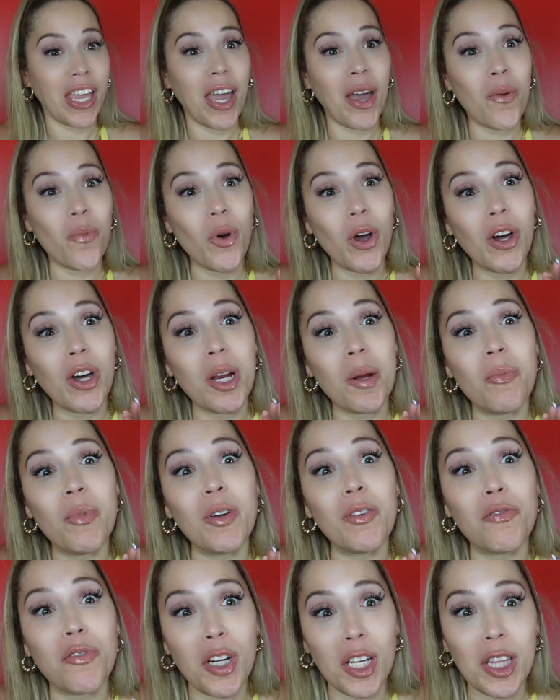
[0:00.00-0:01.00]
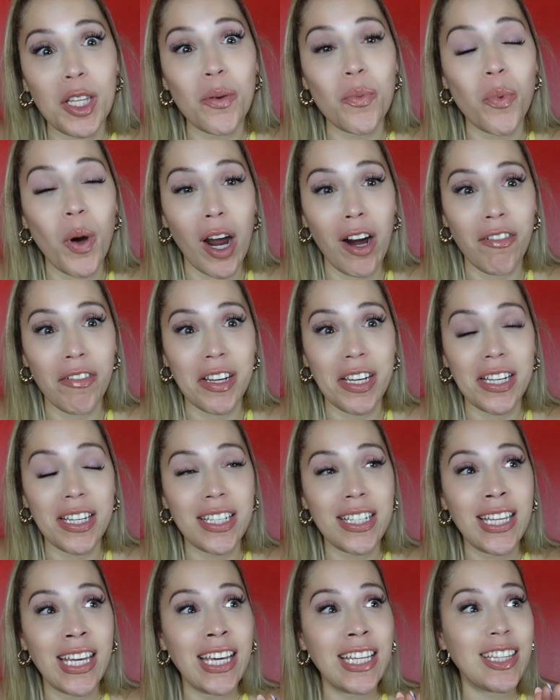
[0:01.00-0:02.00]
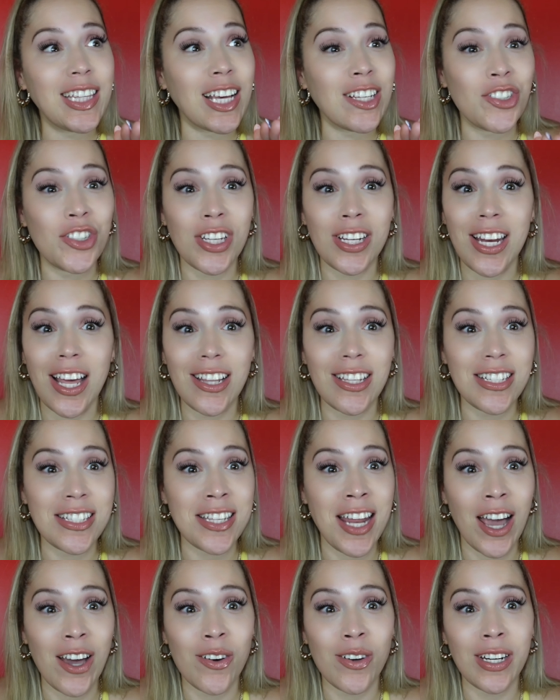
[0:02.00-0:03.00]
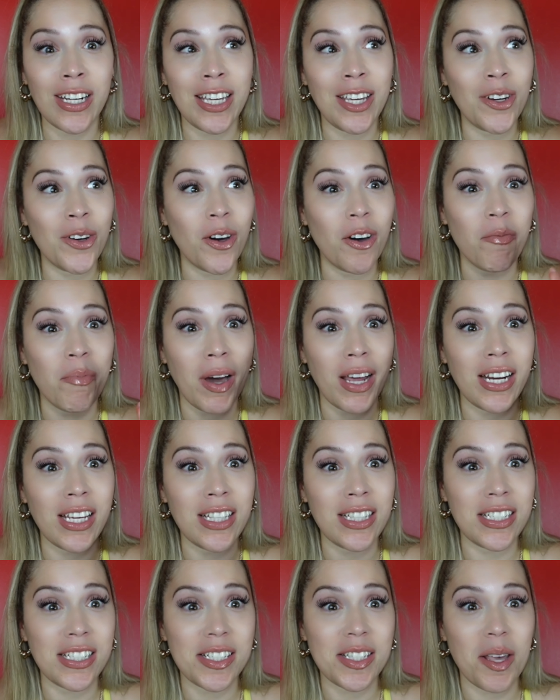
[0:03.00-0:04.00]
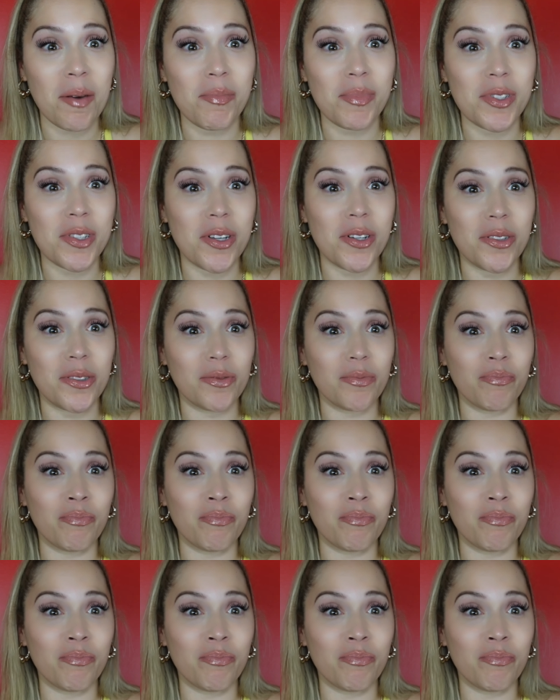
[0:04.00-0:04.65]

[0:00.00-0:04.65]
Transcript: And we're going to be really worried that Shanelle is not going to get off by the end of this episode.